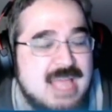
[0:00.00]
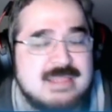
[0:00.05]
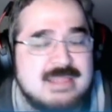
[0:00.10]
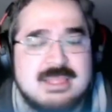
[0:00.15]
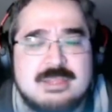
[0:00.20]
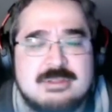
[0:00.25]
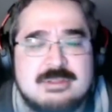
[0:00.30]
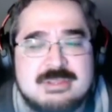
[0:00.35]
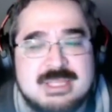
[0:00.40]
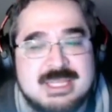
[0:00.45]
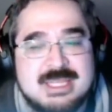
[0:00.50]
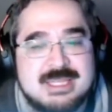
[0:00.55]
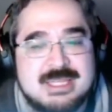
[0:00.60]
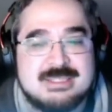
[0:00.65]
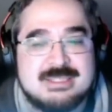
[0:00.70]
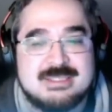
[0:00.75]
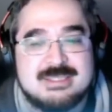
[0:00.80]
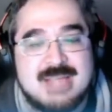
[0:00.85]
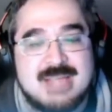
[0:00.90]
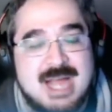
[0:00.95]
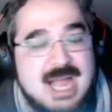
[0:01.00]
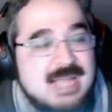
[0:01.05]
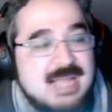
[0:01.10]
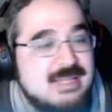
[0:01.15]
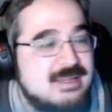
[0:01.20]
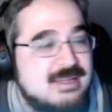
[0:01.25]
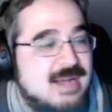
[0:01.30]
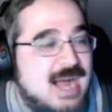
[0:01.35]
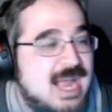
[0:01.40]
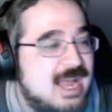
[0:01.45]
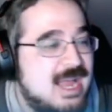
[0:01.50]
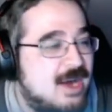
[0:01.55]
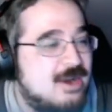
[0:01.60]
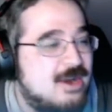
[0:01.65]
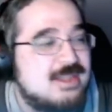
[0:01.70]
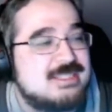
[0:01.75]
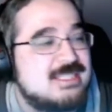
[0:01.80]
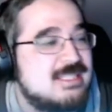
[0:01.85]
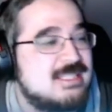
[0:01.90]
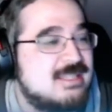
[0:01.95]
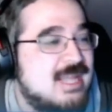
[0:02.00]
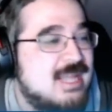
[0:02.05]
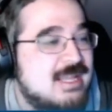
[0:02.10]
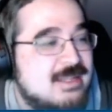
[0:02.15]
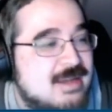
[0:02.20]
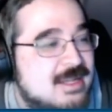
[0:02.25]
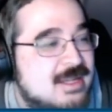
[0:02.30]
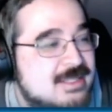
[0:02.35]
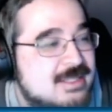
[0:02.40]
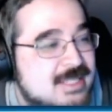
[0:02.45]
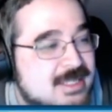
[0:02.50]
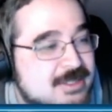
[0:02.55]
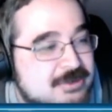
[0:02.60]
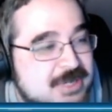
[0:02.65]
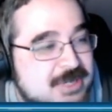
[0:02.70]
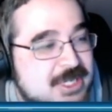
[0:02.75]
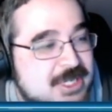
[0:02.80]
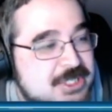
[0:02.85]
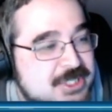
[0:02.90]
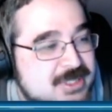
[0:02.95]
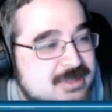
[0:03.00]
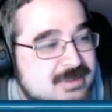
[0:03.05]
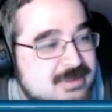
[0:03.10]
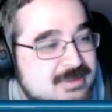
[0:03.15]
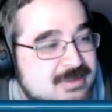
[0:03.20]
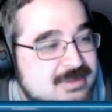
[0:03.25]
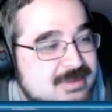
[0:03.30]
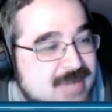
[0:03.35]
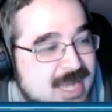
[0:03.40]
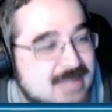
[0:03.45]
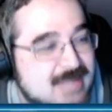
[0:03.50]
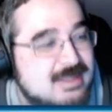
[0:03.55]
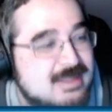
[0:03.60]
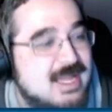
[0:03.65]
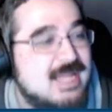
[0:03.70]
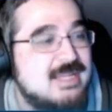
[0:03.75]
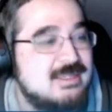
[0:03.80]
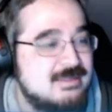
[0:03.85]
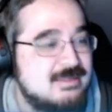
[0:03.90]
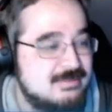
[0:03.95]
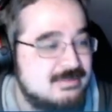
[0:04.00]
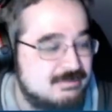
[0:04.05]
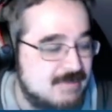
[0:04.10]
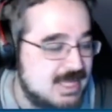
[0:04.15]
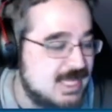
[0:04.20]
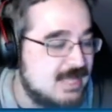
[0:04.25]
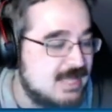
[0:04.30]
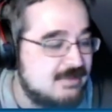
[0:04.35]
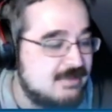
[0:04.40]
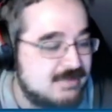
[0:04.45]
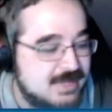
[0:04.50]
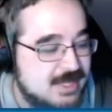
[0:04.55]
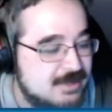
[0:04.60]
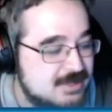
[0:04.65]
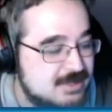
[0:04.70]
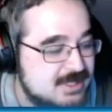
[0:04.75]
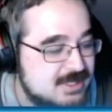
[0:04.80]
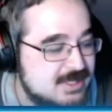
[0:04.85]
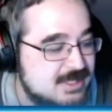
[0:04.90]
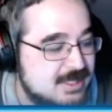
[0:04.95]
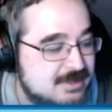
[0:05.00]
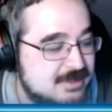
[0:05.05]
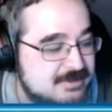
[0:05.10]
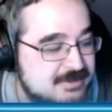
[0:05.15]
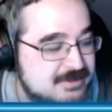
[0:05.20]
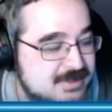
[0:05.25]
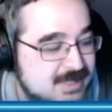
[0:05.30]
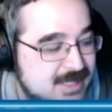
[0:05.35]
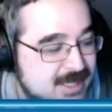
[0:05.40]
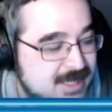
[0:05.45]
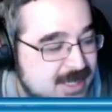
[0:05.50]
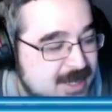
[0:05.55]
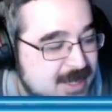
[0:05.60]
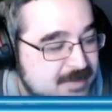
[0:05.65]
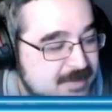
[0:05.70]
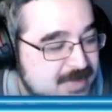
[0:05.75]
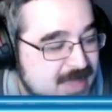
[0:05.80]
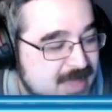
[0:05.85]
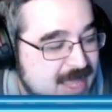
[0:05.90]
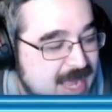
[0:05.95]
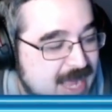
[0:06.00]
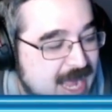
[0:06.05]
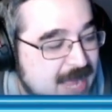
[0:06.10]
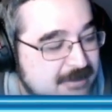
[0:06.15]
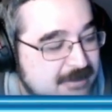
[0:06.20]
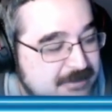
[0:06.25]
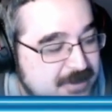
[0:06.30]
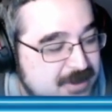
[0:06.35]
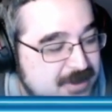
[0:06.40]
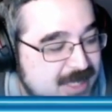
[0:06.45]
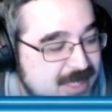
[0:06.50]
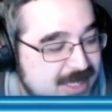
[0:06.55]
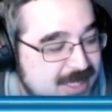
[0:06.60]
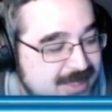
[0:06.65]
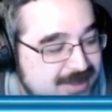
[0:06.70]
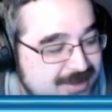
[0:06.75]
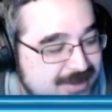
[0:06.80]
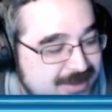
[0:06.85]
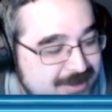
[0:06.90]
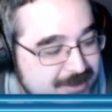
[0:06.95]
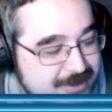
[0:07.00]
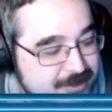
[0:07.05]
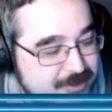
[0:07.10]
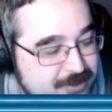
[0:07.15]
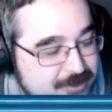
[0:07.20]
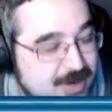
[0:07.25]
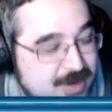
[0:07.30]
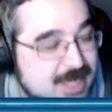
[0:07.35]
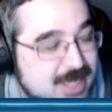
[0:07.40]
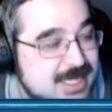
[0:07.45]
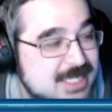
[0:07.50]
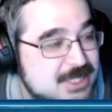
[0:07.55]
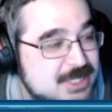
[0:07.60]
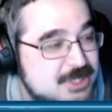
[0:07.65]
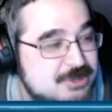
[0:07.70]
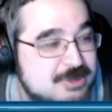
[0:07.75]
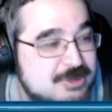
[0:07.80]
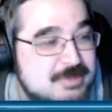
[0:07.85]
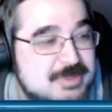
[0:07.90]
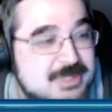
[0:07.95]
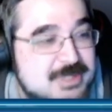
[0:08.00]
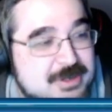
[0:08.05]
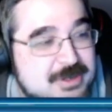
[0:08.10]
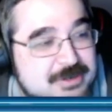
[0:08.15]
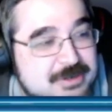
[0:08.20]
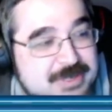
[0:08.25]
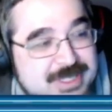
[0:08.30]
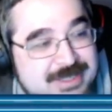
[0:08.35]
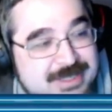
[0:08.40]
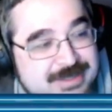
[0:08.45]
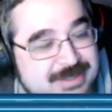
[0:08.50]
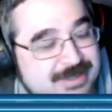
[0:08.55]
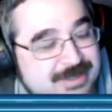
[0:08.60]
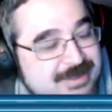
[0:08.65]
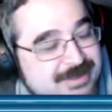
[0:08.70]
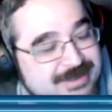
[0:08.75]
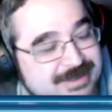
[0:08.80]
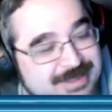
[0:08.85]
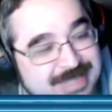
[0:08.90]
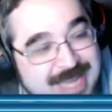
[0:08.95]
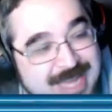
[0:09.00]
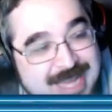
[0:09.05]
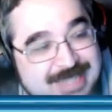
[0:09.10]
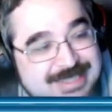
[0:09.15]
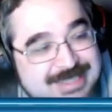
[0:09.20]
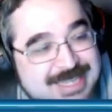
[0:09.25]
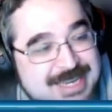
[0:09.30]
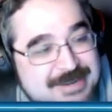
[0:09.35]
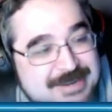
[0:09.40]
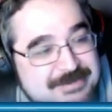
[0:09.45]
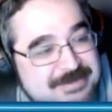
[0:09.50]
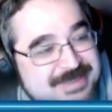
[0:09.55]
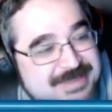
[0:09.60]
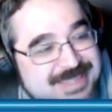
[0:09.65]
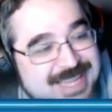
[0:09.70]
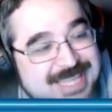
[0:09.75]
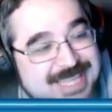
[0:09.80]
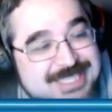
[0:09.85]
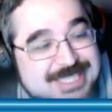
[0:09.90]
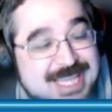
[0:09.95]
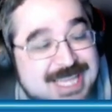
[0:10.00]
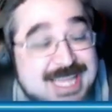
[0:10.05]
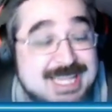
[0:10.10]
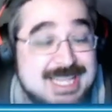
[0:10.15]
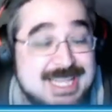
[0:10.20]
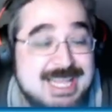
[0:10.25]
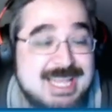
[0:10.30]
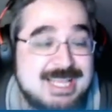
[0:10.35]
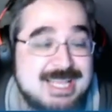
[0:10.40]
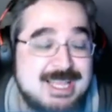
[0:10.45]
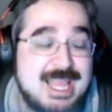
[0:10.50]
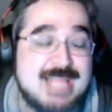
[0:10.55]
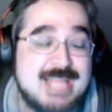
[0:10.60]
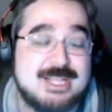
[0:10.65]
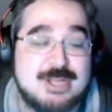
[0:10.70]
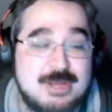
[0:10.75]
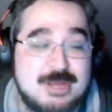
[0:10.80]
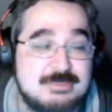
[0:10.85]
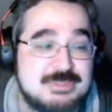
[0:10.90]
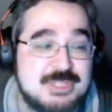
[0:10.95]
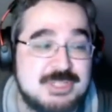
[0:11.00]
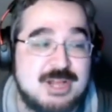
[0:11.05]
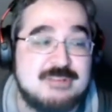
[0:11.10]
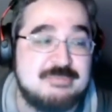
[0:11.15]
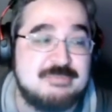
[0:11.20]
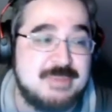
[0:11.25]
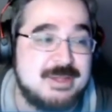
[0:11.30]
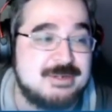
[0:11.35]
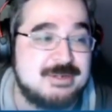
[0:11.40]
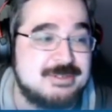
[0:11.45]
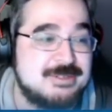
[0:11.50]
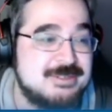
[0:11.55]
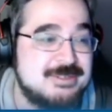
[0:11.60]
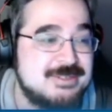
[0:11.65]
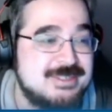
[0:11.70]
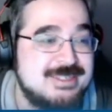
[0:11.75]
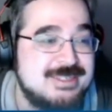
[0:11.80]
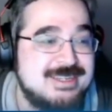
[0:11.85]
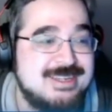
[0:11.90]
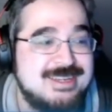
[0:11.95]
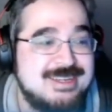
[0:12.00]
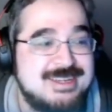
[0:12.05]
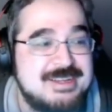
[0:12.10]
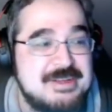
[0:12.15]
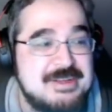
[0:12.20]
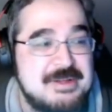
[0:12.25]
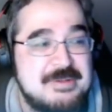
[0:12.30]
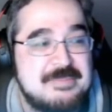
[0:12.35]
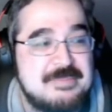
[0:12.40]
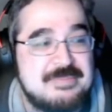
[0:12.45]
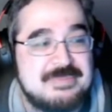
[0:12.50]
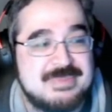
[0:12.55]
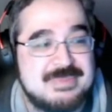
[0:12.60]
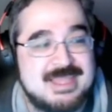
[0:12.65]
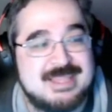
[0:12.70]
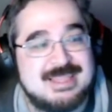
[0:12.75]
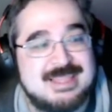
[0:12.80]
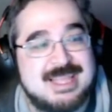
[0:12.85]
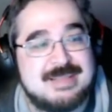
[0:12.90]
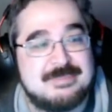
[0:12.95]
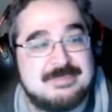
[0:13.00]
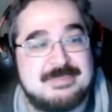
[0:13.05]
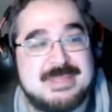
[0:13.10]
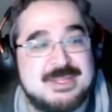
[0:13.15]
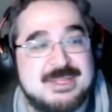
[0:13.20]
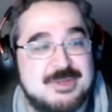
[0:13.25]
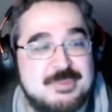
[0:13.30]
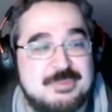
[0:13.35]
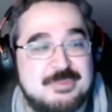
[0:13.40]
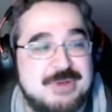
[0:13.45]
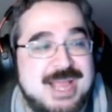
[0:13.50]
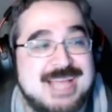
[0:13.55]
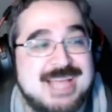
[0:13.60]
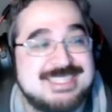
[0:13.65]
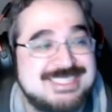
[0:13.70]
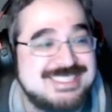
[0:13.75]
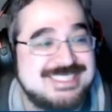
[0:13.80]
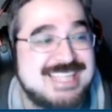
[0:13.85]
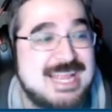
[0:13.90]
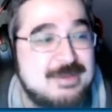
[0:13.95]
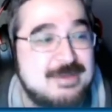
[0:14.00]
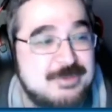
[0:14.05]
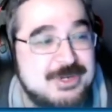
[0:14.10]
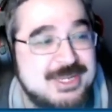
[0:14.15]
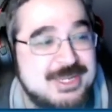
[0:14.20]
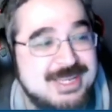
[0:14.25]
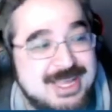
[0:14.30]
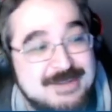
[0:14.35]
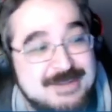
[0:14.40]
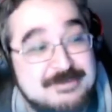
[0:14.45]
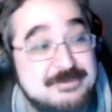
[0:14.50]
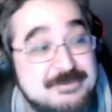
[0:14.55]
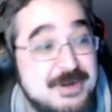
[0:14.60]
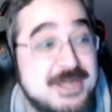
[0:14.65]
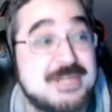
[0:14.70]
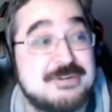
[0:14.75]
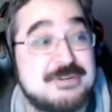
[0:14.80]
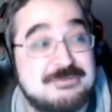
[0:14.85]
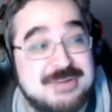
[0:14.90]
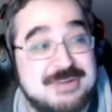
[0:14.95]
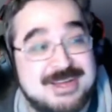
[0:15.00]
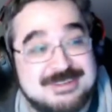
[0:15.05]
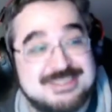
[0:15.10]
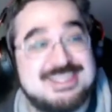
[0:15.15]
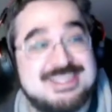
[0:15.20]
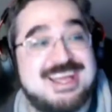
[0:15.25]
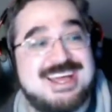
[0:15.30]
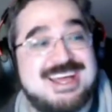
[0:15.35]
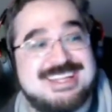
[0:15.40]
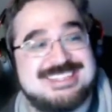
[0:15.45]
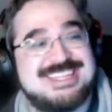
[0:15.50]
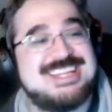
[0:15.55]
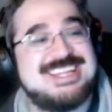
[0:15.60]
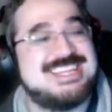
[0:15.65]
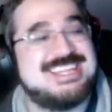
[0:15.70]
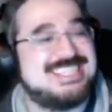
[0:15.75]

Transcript: And the other thing is, I honestly like content creation. I like making videos and stuff. I feel like writing scripts though is goddamn. It comes off better than like me or Brad stammering and fucking around a lot.